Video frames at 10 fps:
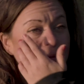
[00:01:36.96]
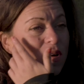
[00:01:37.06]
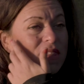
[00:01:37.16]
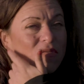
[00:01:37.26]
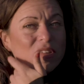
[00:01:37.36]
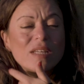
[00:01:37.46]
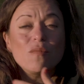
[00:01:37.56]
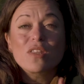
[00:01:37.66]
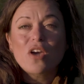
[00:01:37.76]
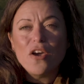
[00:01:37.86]
and with everything
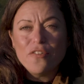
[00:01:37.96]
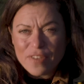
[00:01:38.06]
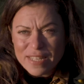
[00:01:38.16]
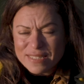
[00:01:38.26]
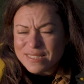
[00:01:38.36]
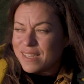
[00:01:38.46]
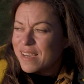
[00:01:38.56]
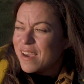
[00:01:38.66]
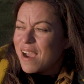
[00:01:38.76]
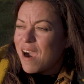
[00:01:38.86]
with COVID,
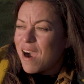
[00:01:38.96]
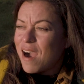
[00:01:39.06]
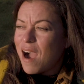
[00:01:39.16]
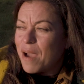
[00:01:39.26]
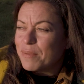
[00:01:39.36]
I